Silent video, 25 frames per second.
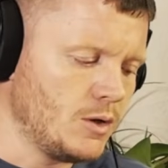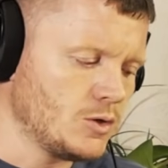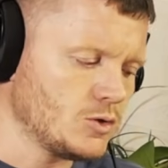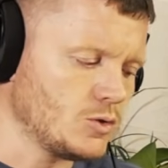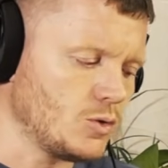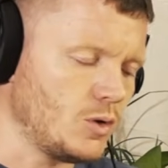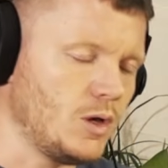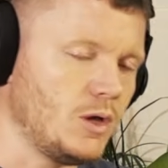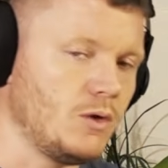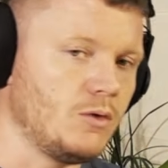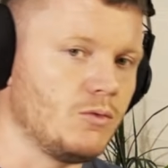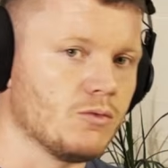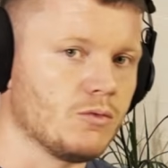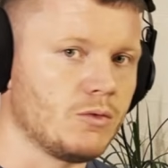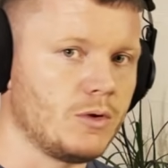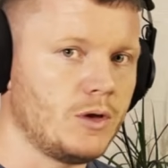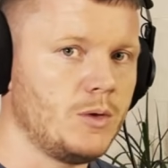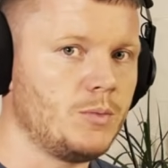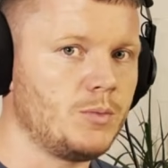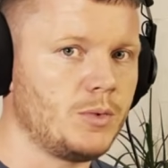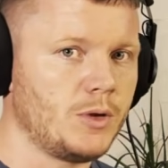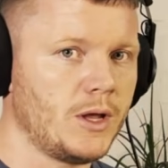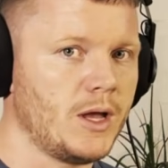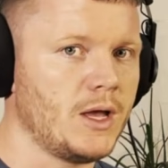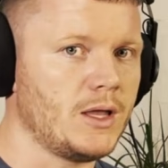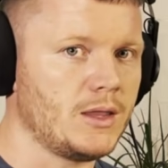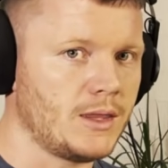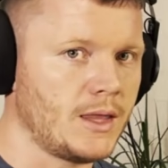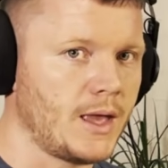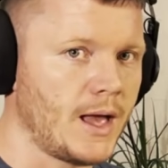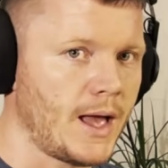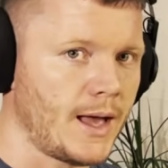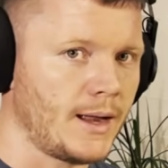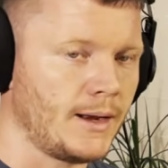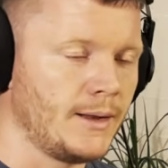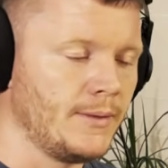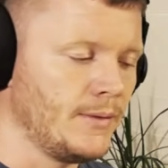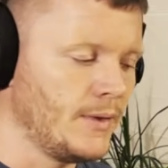So he replayed
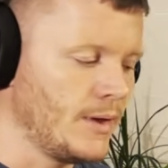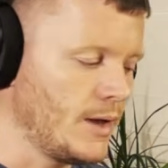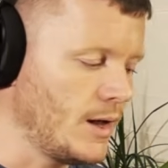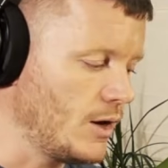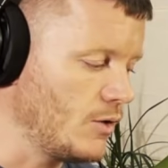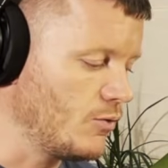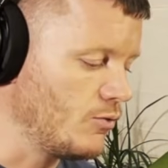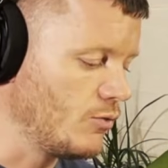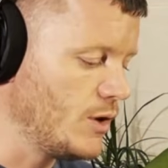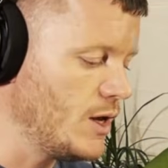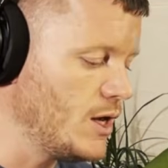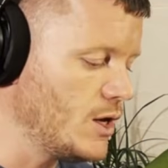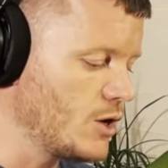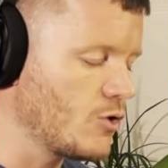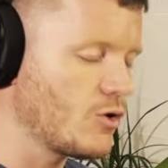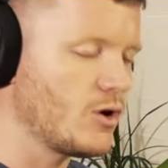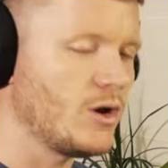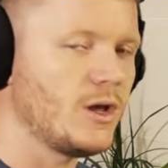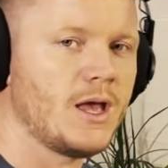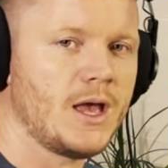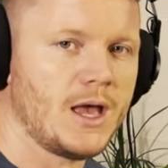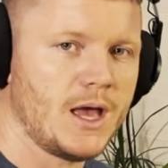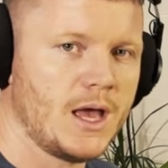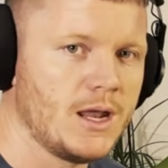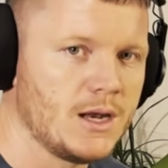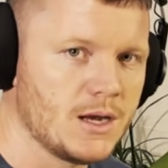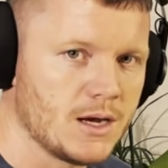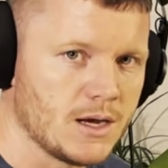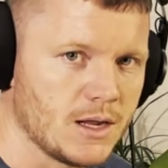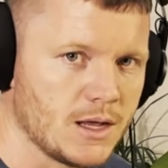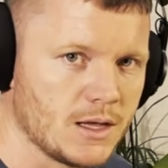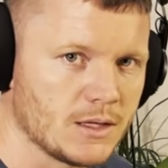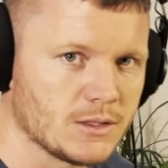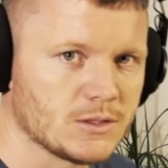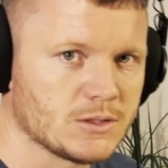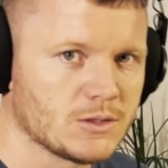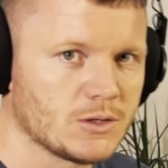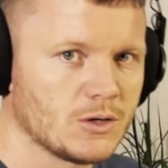that and recreated
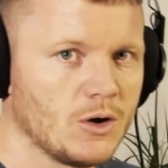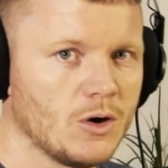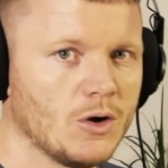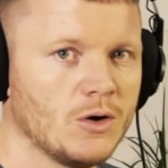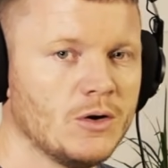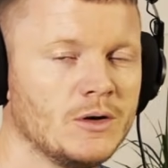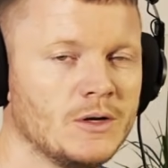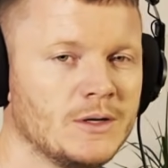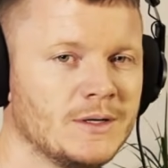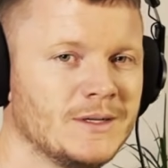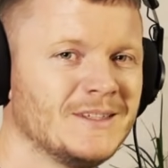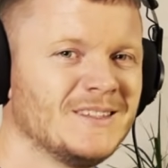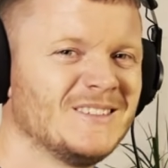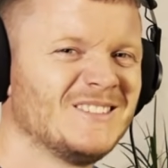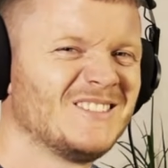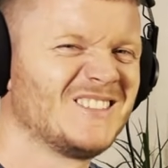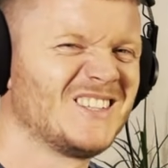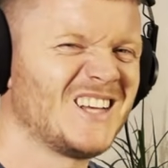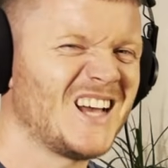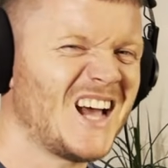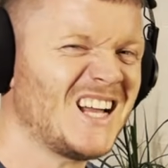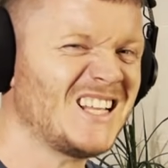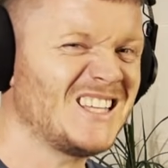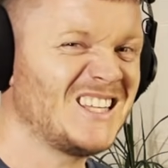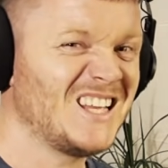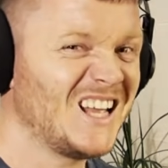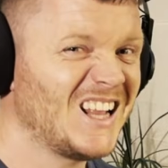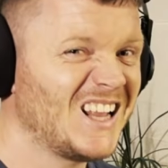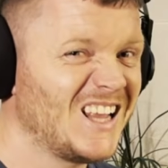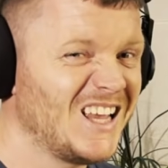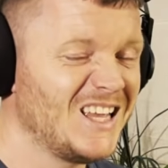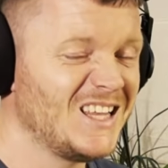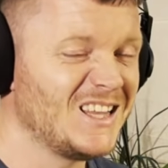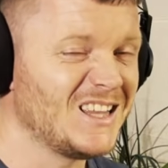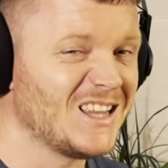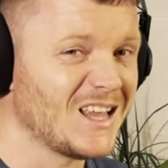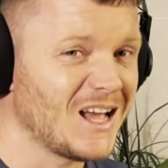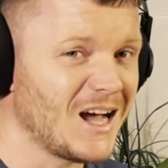it. So
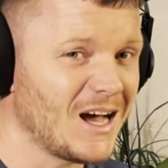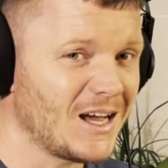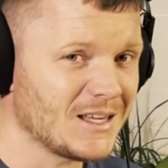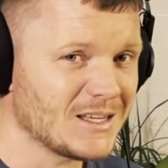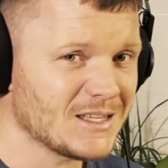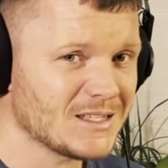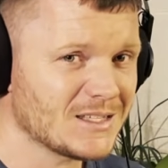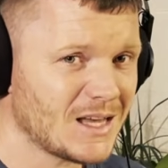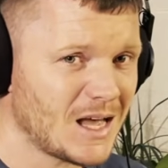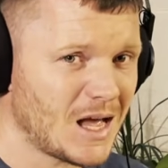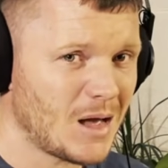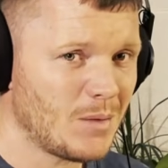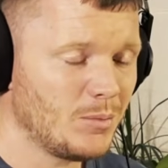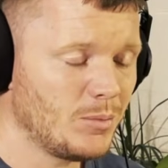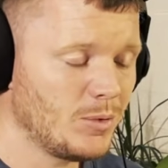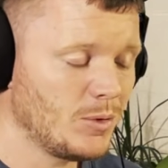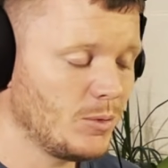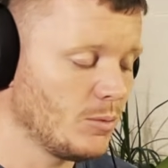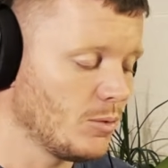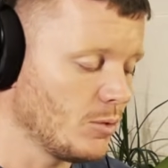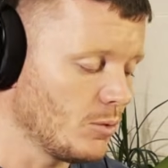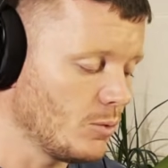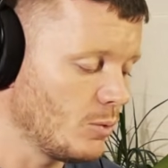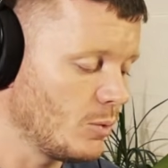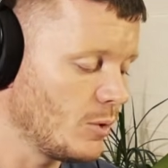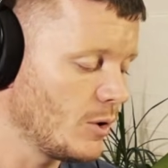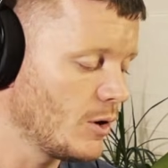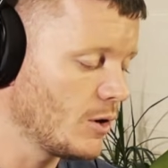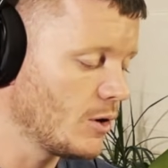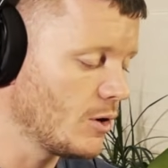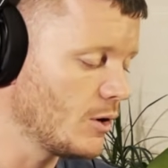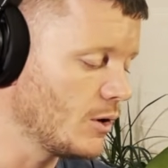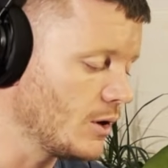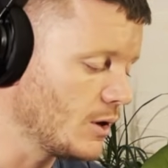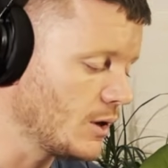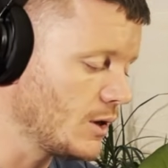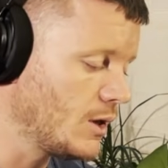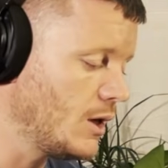technically not a sample, but we're
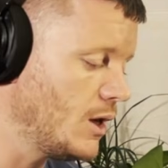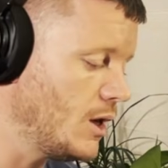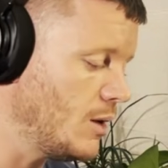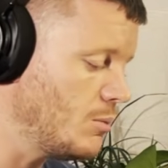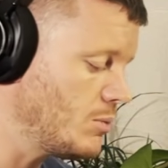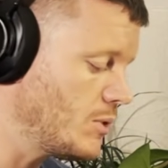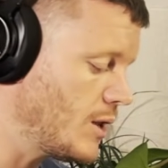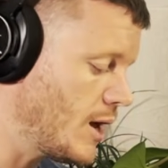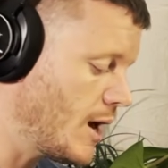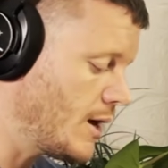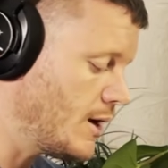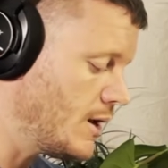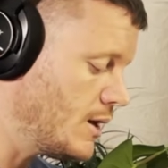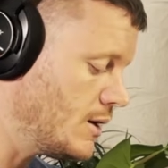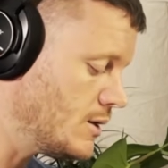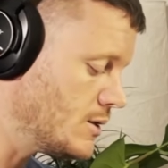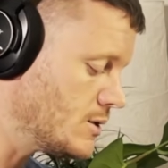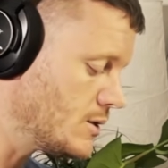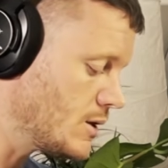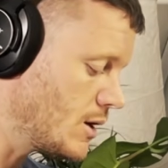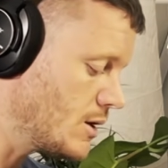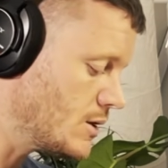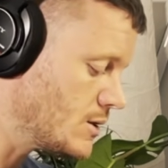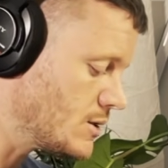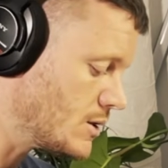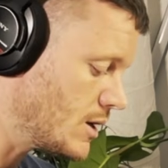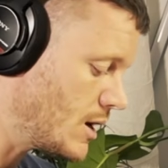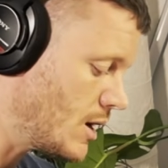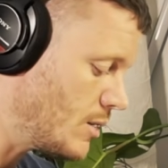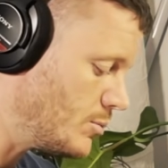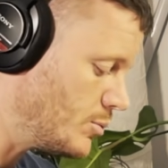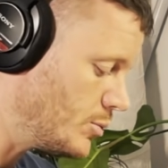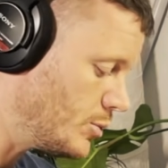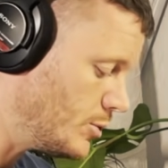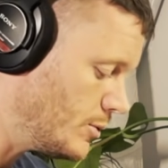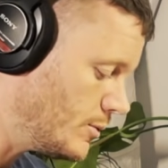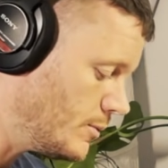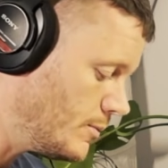going to keep that in as our
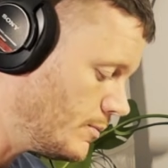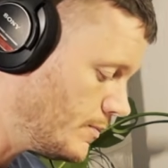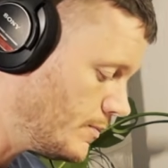sample.